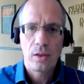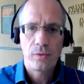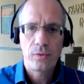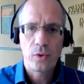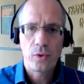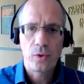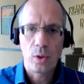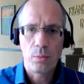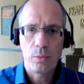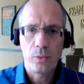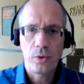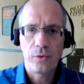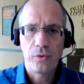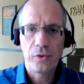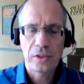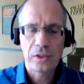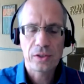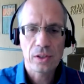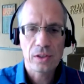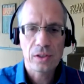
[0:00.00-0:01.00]
from the
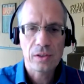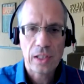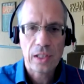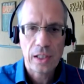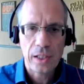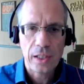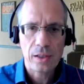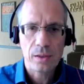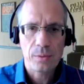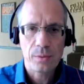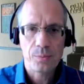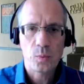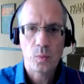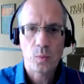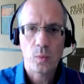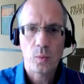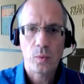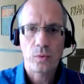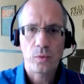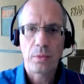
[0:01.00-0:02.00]
fiscal side,
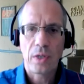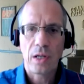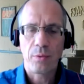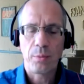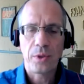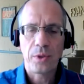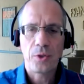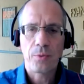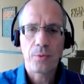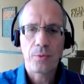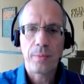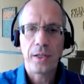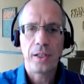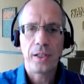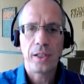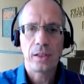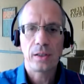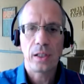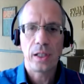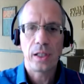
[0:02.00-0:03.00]
from government
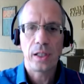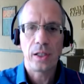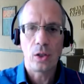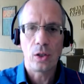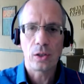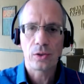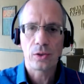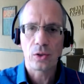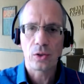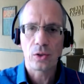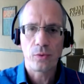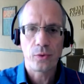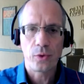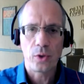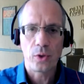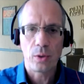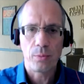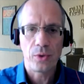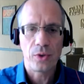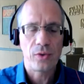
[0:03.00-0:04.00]
spending, and also
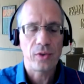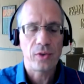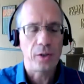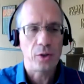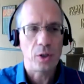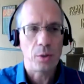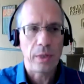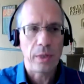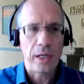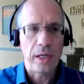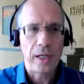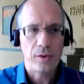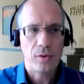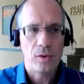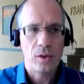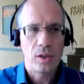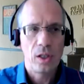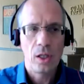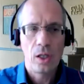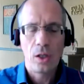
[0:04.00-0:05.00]
from the central
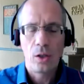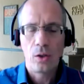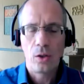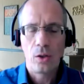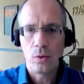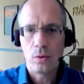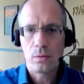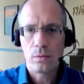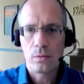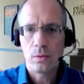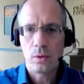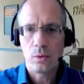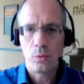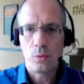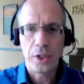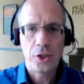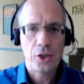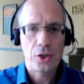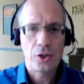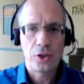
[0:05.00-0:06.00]
banks,
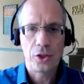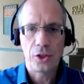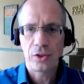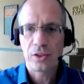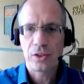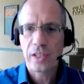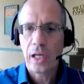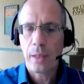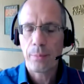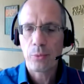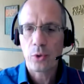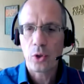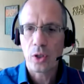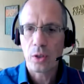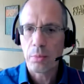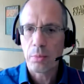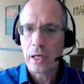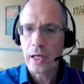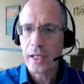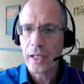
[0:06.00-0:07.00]
which just kept
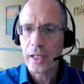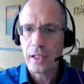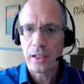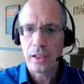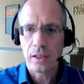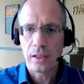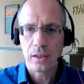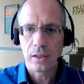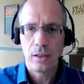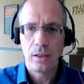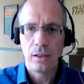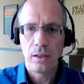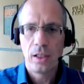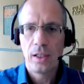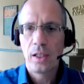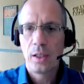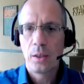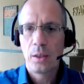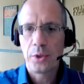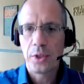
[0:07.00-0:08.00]
on buying
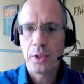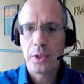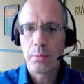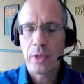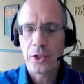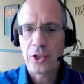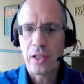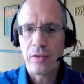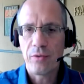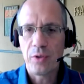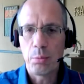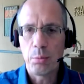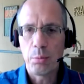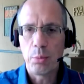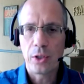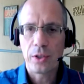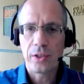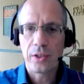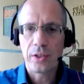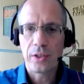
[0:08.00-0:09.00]
pretty much every
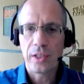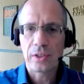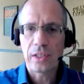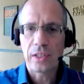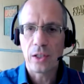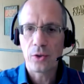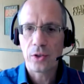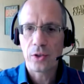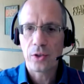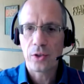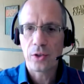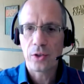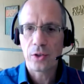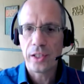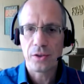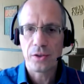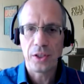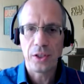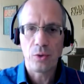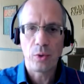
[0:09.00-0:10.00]
bond that was out
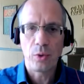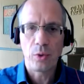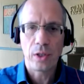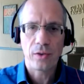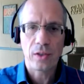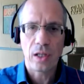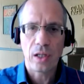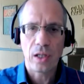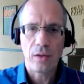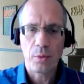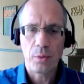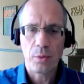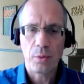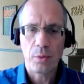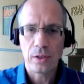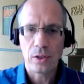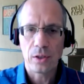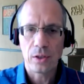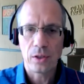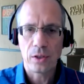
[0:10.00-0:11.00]
there. The US
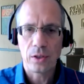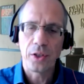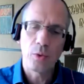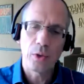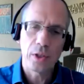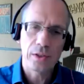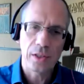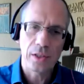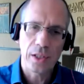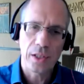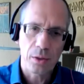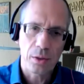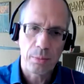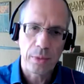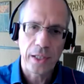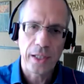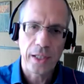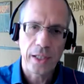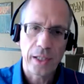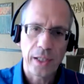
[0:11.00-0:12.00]
government or the US
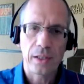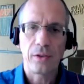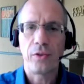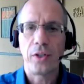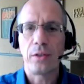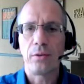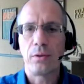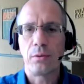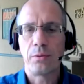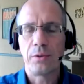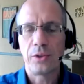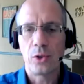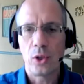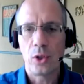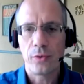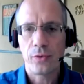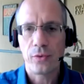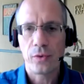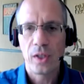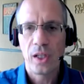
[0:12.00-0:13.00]
central bank, the Federal
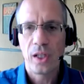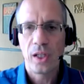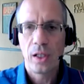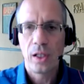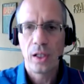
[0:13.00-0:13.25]
Reserve,